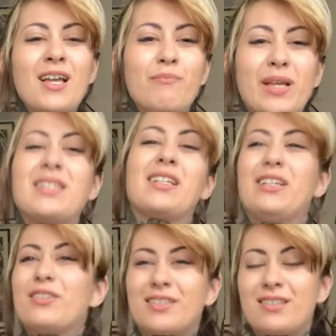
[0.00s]

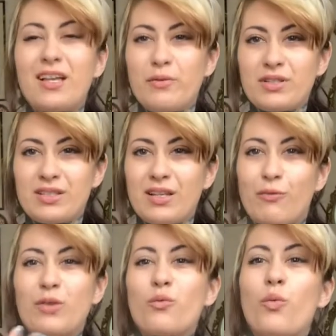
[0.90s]
basically it was
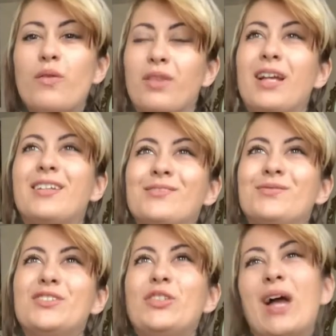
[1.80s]
different, like
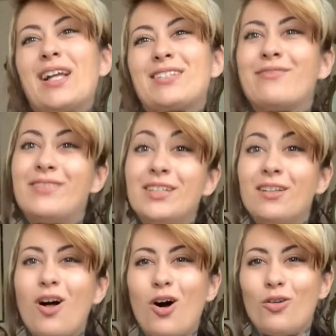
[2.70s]
you had to fill
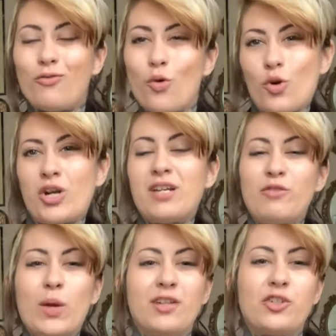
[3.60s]
all 4, and if you
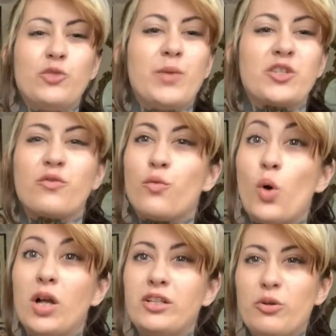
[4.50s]
had too much of
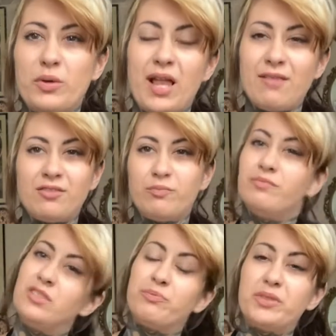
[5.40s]
one, you would have
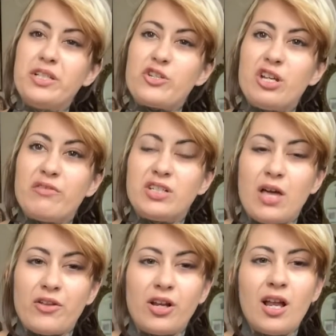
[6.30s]
depletion of
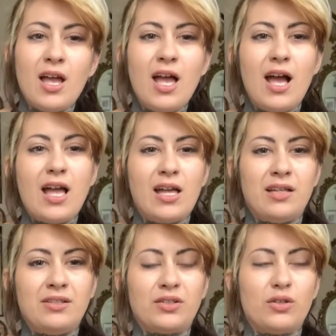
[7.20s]
another. And